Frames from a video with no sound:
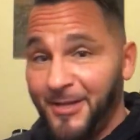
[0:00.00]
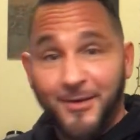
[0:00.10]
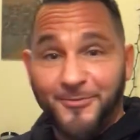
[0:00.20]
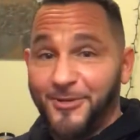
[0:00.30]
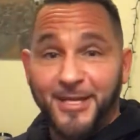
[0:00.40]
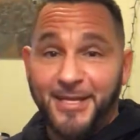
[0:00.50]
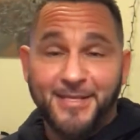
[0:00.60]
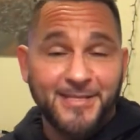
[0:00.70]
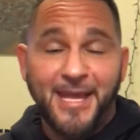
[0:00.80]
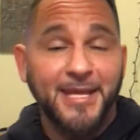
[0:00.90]
for like
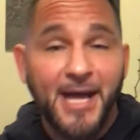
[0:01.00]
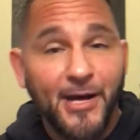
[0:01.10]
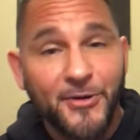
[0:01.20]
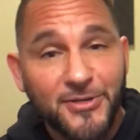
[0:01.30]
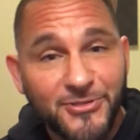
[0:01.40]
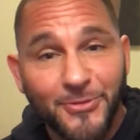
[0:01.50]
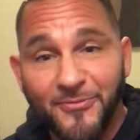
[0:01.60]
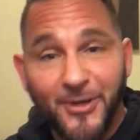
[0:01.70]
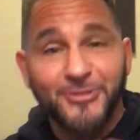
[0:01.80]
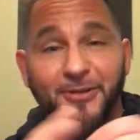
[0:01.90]
8 hours, so it
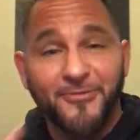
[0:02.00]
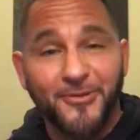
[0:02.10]
falls off